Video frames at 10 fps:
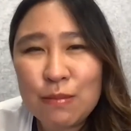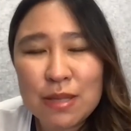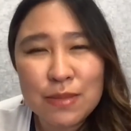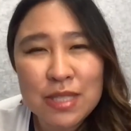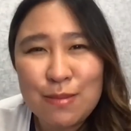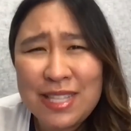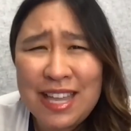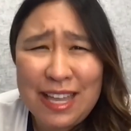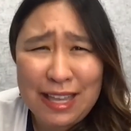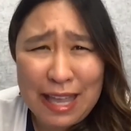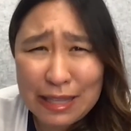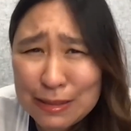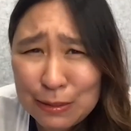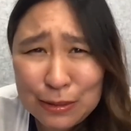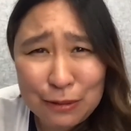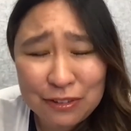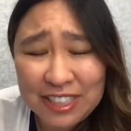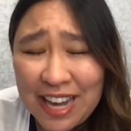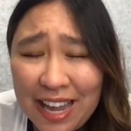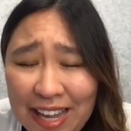Sometimes they get canceled
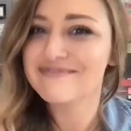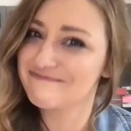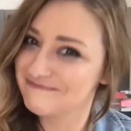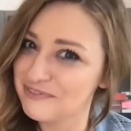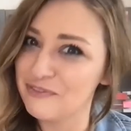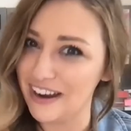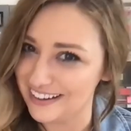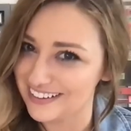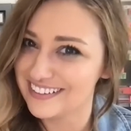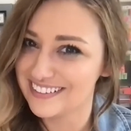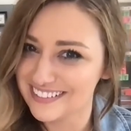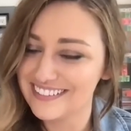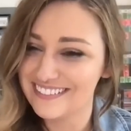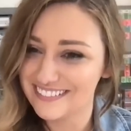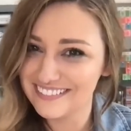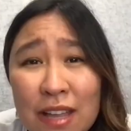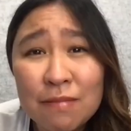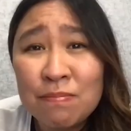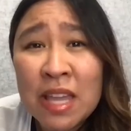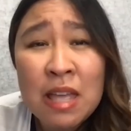overnight, and our kids might
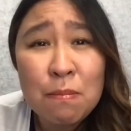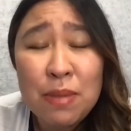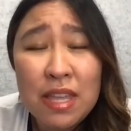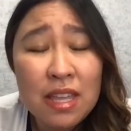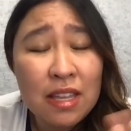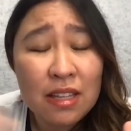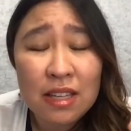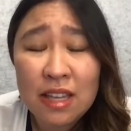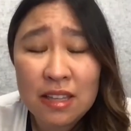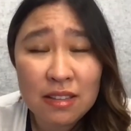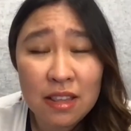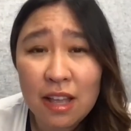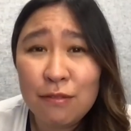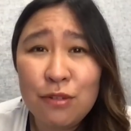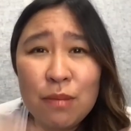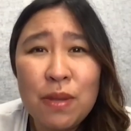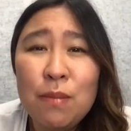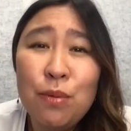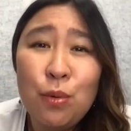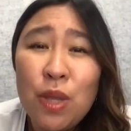be in love with
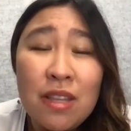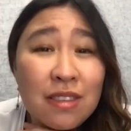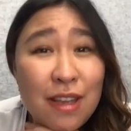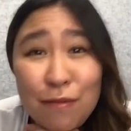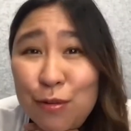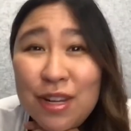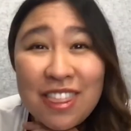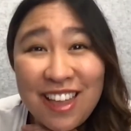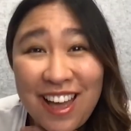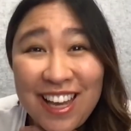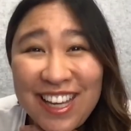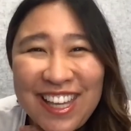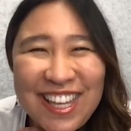people we never would have thought.